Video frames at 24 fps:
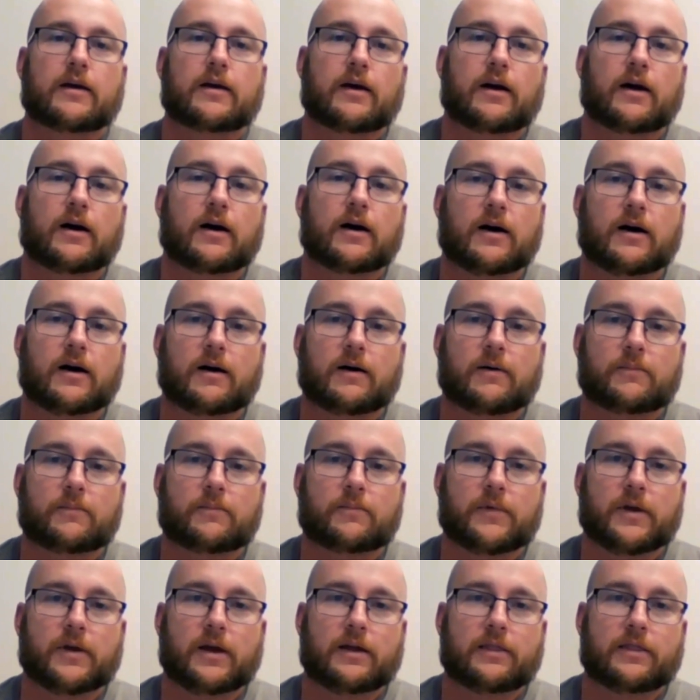
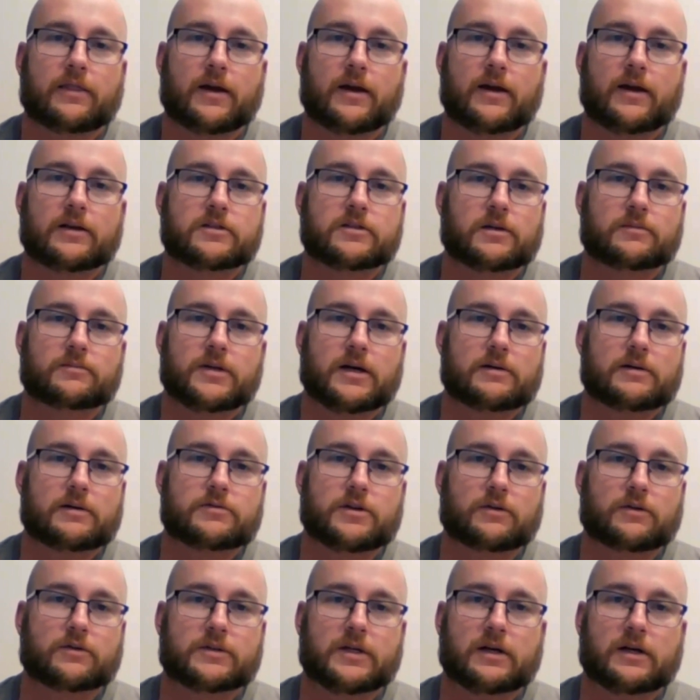And they sometimes
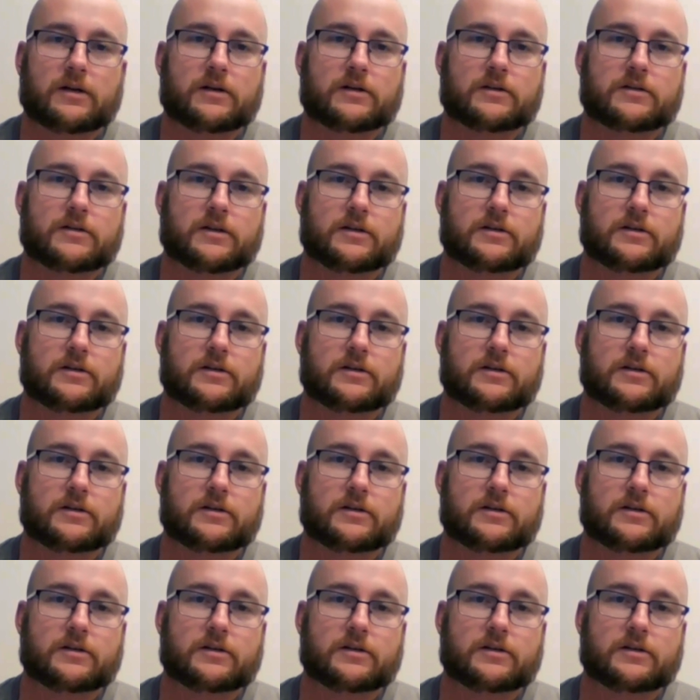don't tell us,